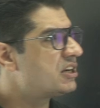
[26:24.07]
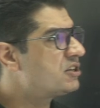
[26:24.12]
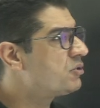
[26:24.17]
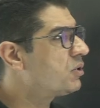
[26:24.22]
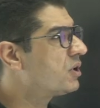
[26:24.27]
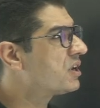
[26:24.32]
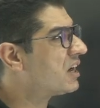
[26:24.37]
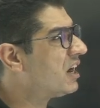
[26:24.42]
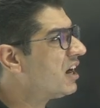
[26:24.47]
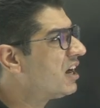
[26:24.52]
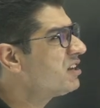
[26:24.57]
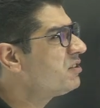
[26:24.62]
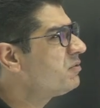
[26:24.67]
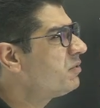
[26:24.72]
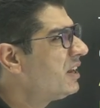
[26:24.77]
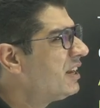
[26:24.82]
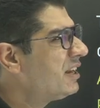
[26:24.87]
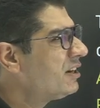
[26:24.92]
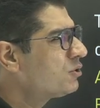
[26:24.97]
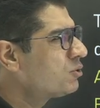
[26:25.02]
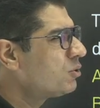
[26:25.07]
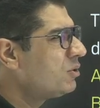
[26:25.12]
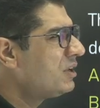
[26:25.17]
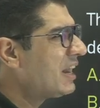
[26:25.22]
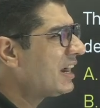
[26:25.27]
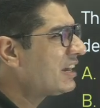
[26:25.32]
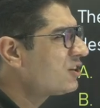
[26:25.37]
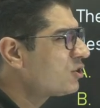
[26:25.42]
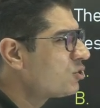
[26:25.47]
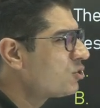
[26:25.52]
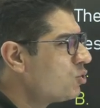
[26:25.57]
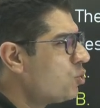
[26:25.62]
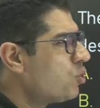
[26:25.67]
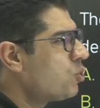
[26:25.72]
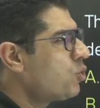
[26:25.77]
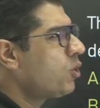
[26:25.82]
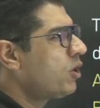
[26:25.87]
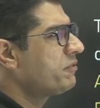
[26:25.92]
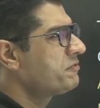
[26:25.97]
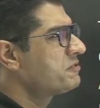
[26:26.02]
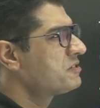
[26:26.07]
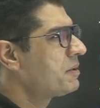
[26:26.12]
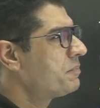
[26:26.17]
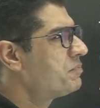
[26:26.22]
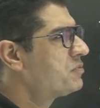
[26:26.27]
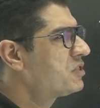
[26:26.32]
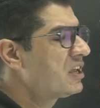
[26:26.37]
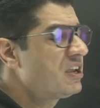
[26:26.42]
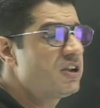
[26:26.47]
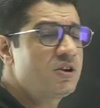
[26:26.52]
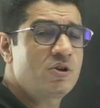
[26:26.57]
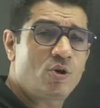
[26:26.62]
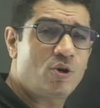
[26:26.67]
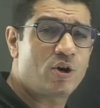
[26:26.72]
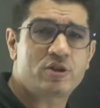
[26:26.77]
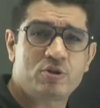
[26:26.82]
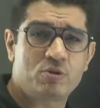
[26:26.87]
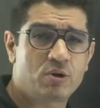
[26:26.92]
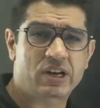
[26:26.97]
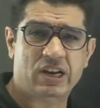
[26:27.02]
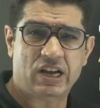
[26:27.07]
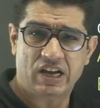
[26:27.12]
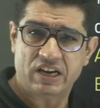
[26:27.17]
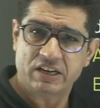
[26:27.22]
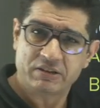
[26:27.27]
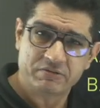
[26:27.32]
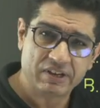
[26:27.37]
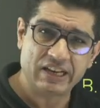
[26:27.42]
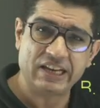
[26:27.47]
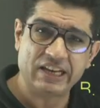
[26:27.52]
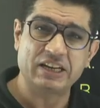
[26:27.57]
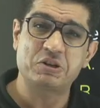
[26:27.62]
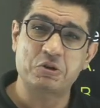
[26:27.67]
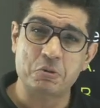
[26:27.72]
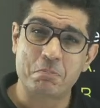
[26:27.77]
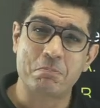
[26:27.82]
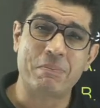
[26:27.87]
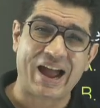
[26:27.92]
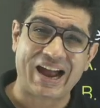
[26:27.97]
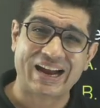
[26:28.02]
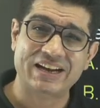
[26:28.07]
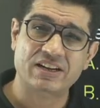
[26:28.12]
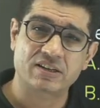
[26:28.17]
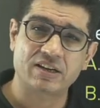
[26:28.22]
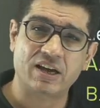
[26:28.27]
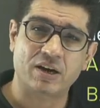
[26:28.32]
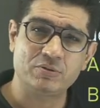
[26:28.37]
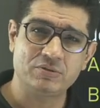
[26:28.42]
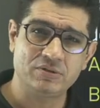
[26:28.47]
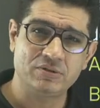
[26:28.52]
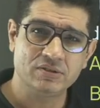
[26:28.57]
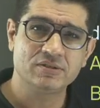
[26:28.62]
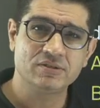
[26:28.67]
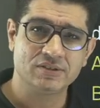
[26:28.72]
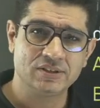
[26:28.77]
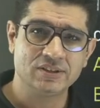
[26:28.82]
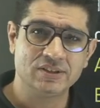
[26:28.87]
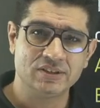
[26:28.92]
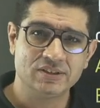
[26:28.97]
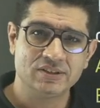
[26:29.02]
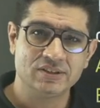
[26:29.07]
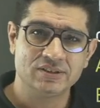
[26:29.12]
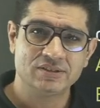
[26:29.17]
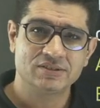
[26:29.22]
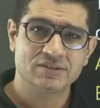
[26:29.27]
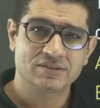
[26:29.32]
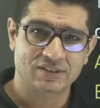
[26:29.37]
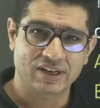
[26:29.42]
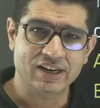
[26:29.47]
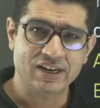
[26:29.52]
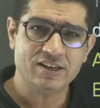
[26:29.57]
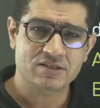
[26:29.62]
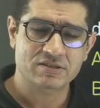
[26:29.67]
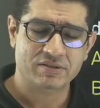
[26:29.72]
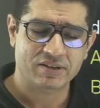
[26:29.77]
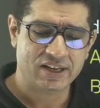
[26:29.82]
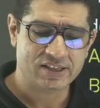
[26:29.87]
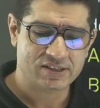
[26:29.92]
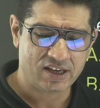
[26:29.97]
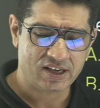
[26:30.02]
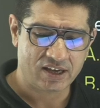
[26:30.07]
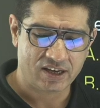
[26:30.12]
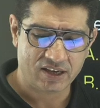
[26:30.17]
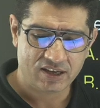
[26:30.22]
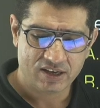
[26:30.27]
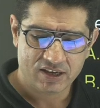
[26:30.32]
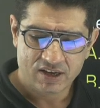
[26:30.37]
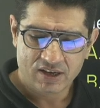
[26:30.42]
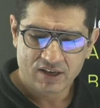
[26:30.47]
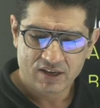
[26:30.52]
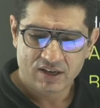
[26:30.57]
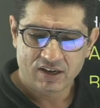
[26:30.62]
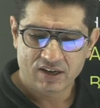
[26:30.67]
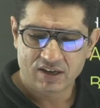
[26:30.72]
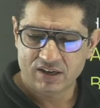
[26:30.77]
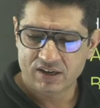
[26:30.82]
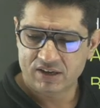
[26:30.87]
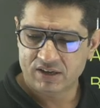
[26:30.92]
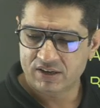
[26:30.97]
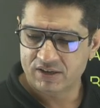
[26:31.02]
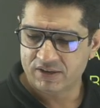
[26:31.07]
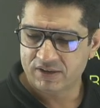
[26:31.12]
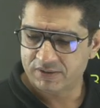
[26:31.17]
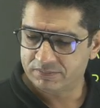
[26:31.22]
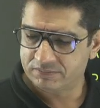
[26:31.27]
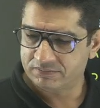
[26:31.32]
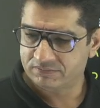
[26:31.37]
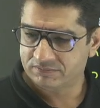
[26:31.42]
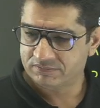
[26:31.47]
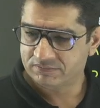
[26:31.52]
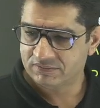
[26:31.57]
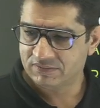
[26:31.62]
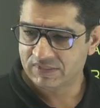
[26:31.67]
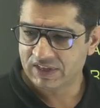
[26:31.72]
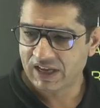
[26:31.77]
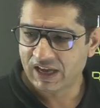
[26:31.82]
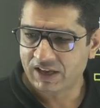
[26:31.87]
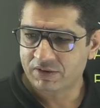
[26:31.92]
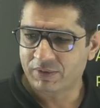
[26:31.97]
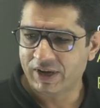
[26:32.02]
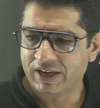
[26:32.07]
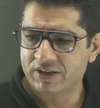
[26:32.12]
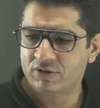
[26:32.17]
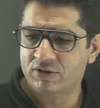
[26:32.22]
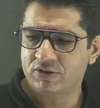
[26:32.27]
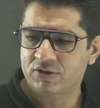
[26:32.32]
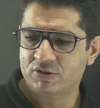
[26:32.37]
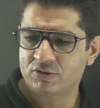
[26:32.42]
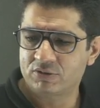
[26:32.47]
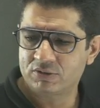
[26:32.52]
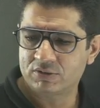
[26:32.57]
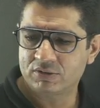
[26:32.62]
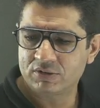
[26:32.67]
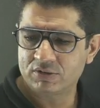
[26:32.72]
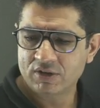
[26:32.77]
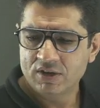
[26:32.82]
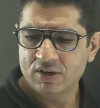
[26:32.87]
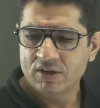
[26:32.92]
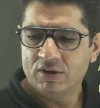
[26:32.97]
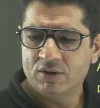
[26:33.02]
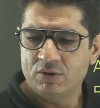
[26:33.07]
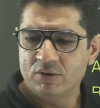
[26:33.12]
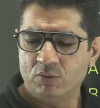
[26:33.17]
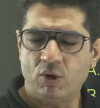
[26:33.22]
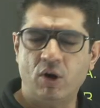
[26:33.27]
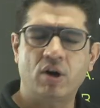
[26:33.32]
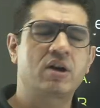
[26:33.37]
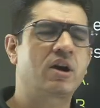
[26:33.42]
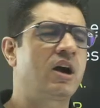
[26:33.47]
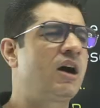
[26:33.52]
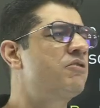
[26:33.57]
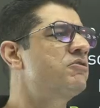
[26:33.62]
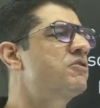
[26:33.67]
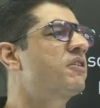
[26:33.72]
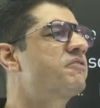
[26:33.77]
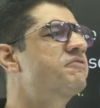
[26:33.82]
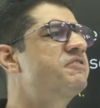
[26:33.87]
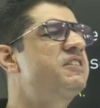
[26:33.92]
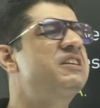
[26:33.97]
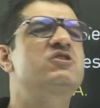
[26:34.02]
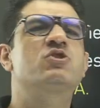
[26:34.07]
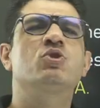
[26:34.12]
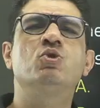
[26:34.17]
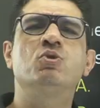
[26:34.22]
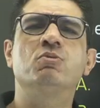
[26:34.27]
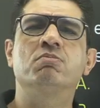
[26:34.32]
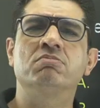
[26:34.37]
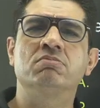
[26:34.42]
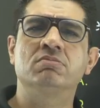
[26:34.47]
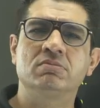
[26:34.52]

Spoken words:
are unwilling to let go of something, or you are unwilling to back down, right? So when I say, yeah, why don't you walk out of this room,